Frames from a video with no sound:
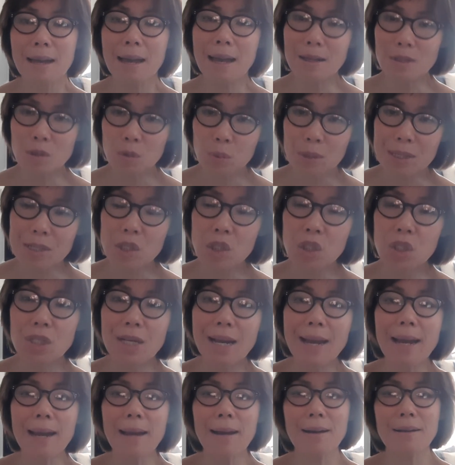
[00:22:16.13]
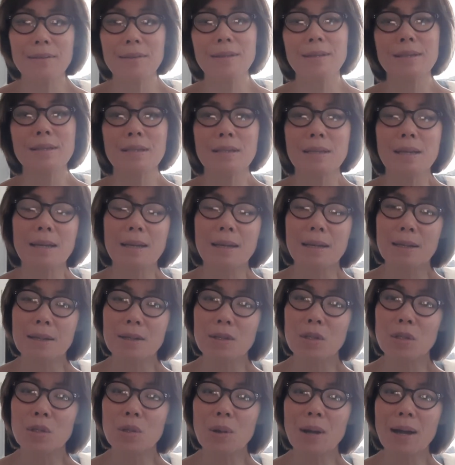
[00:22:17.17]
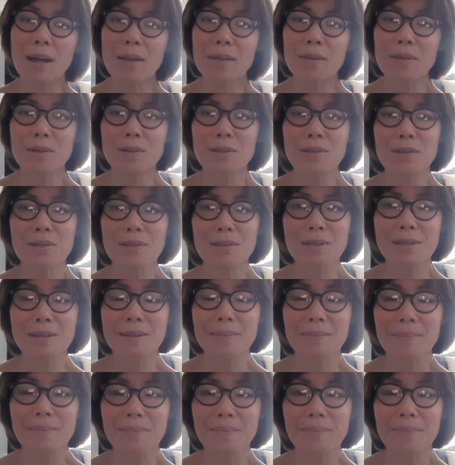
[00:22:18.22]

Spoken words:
as we share this to others.